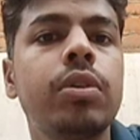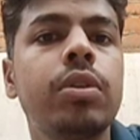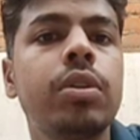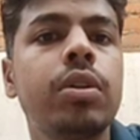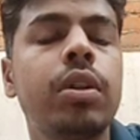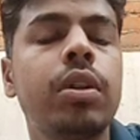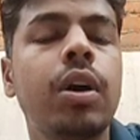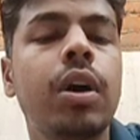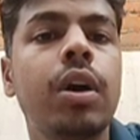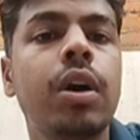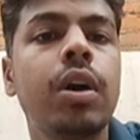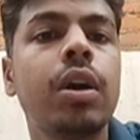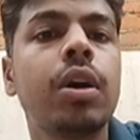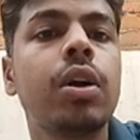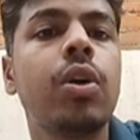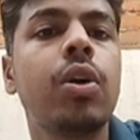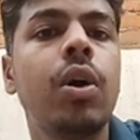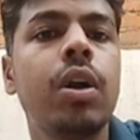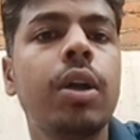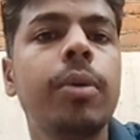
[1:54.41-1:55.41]
the
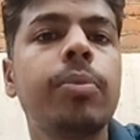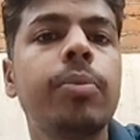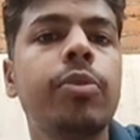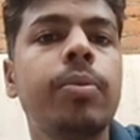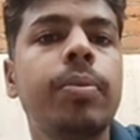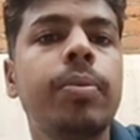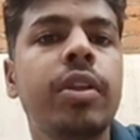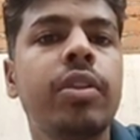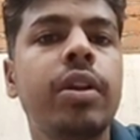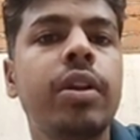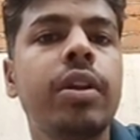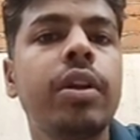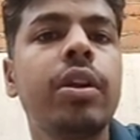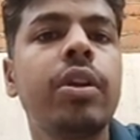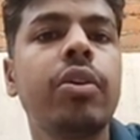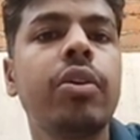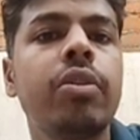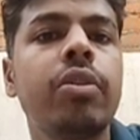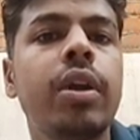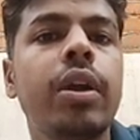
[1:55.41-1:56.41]
columns present in
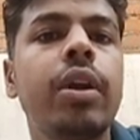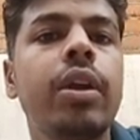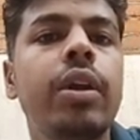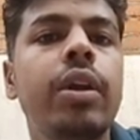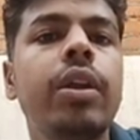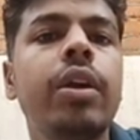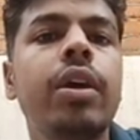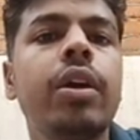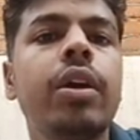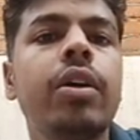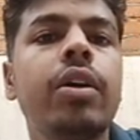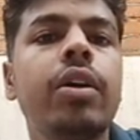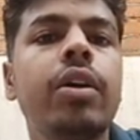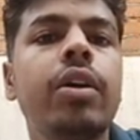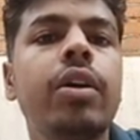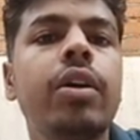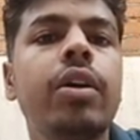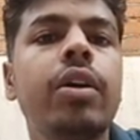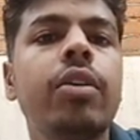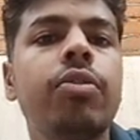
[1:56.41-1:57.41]
train df
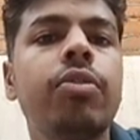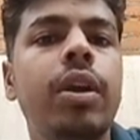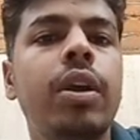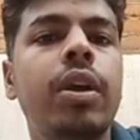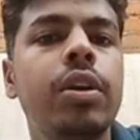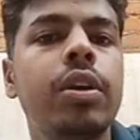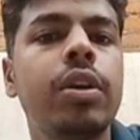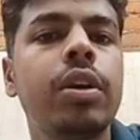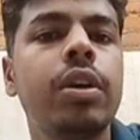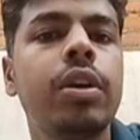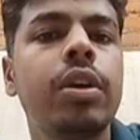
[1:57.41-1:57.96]
and test df.